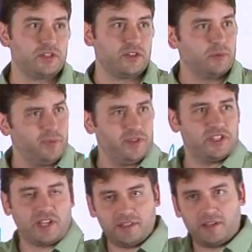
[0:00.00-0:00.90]
So that would be
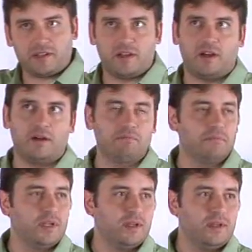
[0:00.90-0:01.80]
site.com
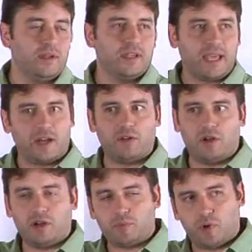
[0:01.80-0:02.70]

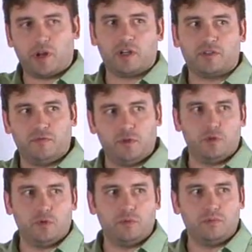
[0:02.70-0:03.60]
catalog product
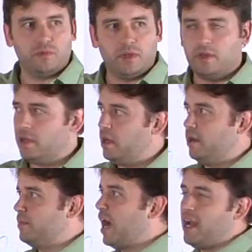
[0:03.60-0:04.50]
view
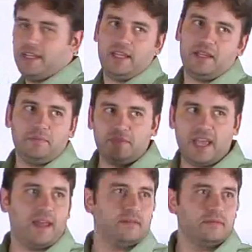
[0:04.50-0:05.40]
ID
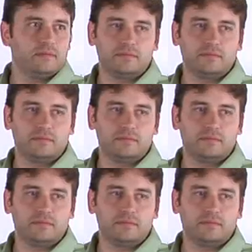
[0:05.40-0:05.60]
10.